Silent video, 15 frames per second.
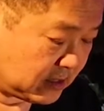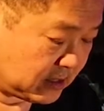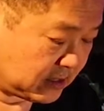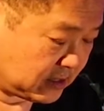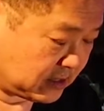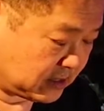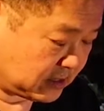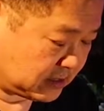
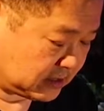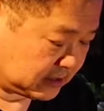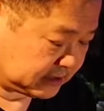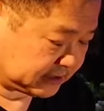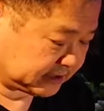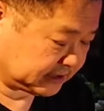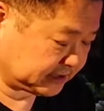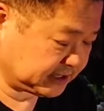And
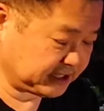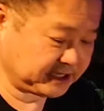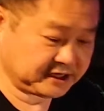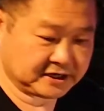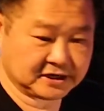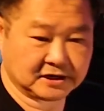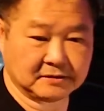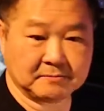this is
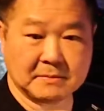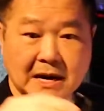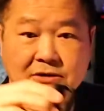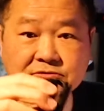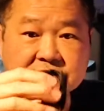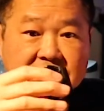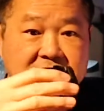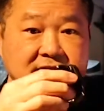the
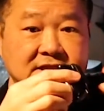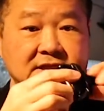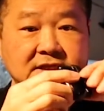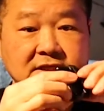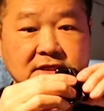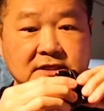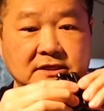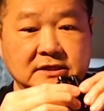mount.
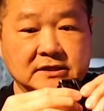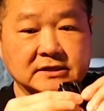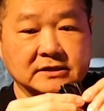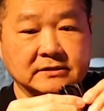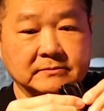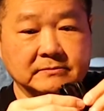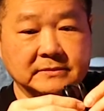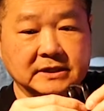
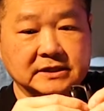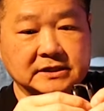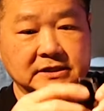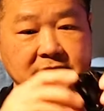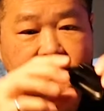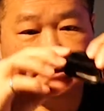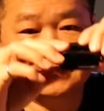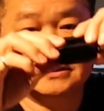I mean,
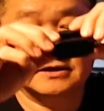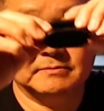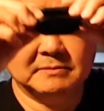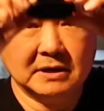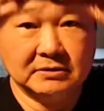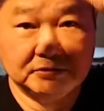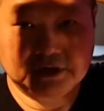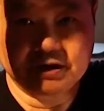this is the
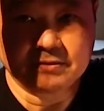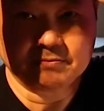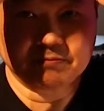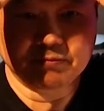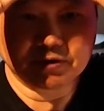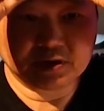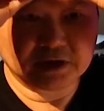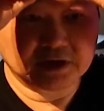mount. You can
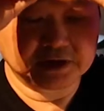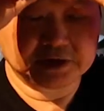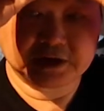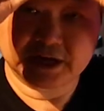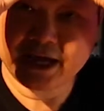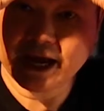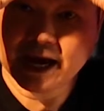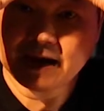put it on
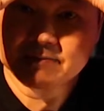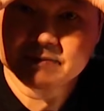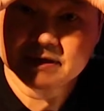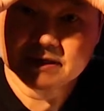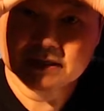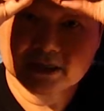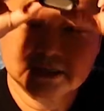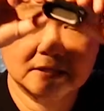your cap
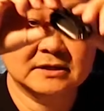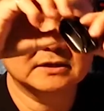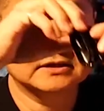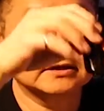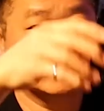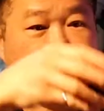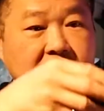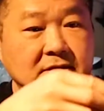
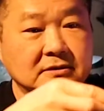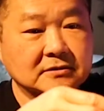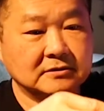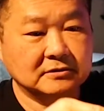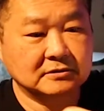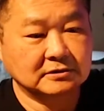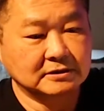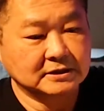
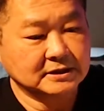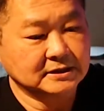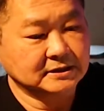or